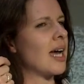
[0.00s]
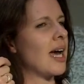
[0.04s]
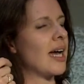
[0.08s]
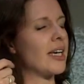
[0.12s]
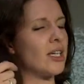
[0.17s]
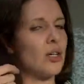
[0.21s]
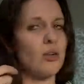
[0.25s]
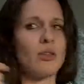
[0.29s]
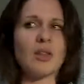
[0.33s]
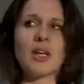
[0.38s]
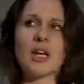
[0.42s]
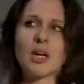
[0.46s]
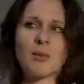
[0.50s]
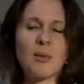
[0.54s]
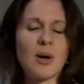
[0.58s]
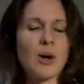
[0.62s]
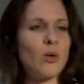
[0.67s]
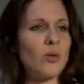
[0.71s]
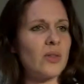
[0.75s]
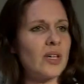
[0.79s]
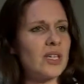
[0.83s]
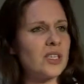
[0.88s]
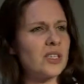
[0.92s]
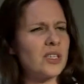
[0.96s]
and you think about
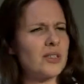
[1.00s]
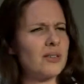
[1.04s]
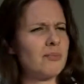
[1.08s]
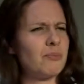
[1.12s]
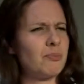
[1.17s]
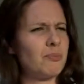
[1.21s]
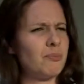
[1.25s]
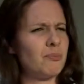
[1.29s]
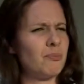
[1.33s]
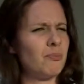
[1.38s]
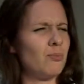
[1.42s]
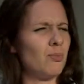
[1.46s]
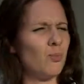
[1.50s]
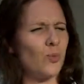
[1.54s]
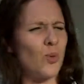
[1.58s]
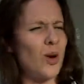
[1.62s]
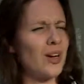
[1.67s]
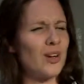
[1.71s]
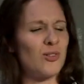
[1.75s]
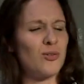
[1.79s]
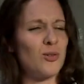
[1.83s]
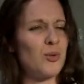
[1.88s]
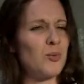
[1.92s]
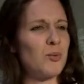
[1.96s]
all these
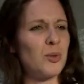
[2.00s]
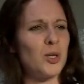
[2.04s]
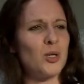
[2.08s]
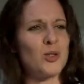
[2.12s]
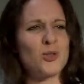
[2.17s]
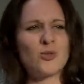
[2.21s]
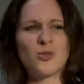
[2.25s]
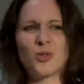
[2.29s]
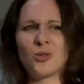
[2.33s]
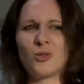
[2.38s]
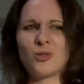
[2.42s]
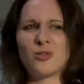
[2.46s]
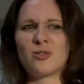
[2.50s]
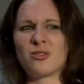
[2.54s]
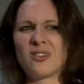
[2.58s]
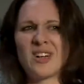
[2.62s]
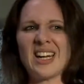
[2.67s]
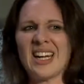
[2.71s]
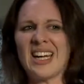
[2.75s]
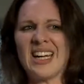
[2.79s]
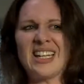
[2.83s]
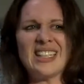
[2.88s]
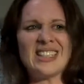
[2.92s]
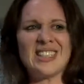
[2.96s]
wonderful, beautiful,
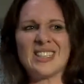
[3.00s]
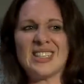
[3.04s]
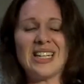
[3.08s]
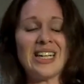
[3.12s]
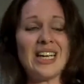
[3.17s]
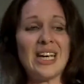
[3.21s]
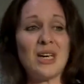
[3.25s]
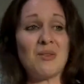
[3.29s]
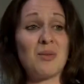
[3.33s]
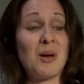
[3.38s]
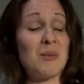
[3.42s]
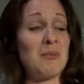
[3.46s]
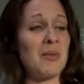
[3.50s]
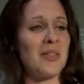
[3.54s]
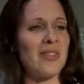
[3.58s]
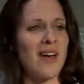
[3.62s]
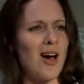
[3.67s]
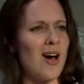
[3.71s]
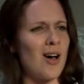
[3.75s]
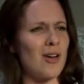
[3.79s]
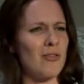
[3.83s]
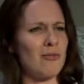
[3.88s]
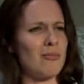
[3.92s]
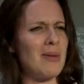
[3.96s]
funny, cheeky women
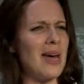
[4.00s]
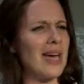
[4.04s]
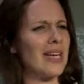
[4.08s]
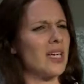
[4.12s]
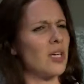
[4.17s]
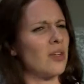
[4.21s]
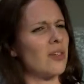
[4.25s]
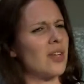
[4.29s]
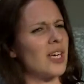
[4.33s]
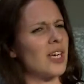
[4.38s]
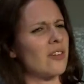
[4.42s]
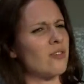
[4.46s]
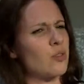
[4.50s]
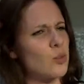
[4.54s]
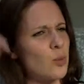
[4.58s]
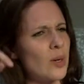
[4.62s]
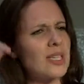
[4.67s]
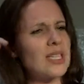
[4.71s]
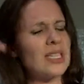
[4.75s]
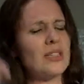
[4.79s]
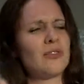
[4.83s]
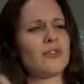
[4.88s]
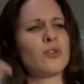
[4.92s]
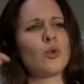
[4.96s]
that I've met, and you think of
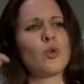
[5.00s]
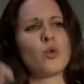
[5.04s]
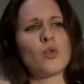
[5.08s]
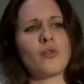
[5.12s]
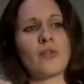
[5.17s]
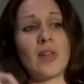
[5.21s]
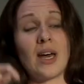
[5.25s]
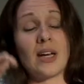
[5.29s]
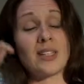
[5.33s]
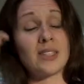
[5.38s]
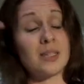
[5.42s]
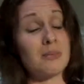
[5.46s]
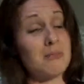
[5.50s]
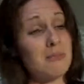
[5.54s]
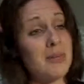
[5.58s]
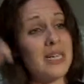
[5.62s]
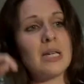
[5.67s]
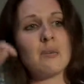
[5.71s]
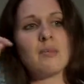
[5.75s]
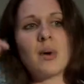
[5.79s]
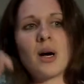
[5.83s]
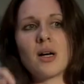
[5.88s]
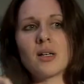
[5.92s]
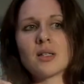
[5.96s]
24 of that. It's a
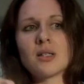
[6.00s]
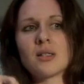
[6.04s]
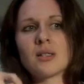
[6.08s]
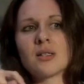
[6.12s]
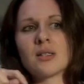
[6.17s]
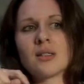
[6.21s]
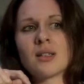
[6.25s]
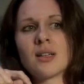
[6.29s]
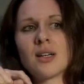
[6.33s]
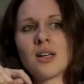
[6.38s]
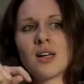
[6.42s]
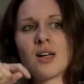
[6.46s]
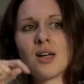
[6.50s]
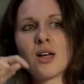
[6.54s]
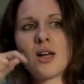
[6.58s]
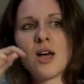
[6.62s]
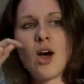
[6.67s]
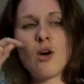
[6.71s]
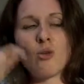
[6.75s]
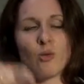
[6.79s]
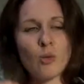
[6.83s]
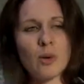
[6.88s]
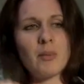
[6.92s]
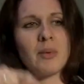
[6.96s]
minibus
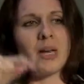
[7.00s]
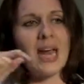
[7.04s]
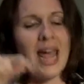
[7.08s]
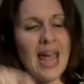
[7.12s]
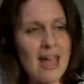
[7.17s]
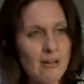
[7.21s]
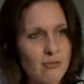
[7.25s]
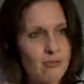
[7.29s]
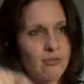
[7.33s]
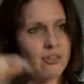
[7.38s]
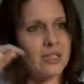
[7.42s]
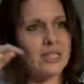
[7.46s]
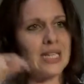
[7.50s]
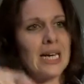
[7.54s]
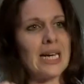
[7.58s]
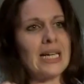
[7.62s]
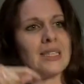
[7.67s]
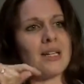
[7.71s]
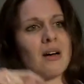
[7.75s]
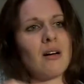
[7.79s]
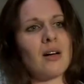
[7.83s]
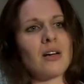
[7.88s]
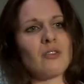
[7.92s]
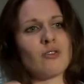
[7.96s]
of women every day
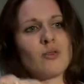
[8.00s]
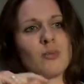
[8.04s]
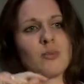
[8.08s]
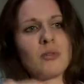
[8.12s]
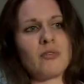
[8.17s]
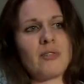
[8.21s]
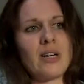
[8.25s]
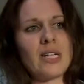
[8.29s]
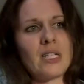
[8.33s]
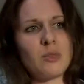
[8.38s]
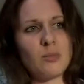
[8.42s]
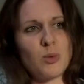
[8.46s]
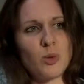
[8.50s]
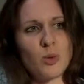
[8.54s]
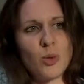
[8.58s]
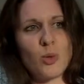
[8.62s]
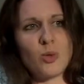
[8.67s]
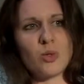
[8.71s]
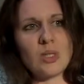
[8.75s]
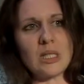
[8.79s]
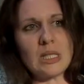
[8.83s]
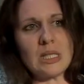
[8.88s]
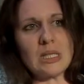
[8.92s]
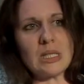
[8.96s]
dying from preventable
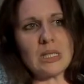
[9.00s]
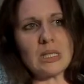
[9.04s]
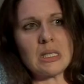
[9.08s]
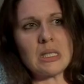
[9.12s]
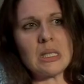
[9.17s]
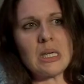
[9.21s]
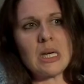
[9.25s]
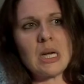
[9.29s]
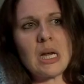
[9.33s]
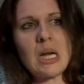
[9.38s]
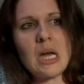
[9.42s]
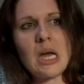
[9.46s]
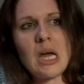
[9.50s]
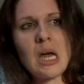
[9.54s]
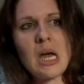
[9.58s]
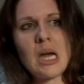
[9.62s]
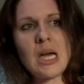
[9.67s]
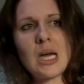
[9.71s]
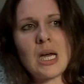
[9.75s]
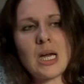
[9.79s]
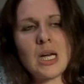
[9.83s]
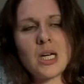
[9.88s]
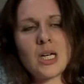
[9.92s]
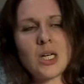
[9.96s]
causes.
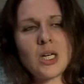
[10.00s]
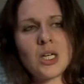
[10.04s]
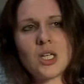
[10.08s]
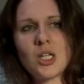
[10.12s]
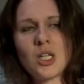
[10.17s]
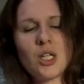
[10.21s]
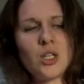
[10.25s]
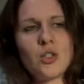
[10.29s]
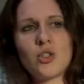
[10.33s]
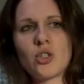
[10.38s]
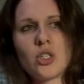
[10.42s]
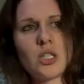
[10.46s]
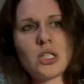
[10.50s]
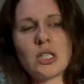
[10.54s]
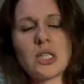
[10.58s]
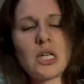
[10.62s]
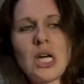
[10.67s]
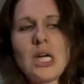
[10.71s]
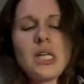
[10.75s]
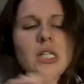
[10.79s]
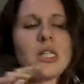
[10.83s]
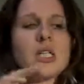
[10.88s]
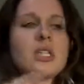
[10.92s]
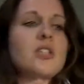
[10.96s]
You just,
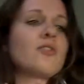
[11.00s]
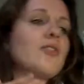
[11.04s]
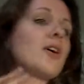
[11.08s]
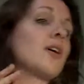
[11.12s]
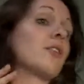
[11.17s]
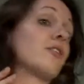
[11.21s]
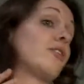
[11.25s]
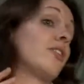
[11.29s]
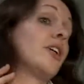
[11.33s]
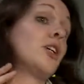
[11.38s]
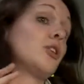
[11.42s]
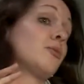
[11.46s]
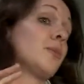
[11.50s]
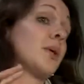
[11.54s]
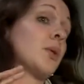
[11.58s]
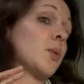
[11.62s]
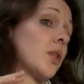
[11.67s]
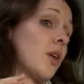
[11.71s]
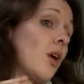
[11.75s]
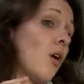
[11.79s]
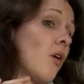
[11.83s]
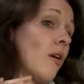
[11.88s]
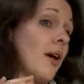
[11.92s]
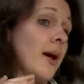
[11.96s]
it just felt, filled me
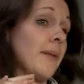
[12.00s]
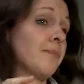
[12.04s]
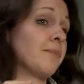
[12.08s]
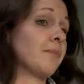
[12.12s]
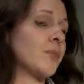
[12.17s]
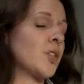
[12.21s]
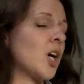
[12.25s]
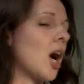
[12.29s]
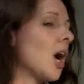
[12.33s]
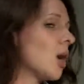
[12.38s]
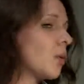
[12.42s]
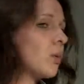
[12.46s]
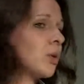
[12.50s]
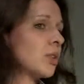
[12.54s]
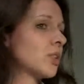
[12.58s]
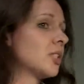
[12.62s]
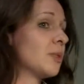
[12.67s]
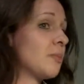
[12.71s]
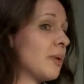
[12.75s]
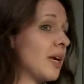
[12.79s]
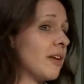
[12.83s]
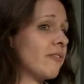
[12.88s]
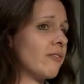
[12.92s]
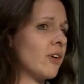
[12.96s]
with horror. So I wanted
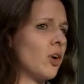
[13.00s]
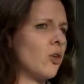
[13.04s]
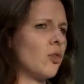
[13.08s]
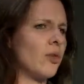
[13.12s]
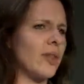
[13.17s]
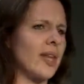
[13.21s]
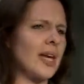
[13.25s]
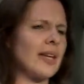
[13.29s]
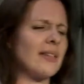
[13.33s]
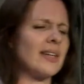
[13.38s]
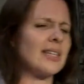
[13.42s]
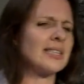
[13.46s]
to be involved with it, and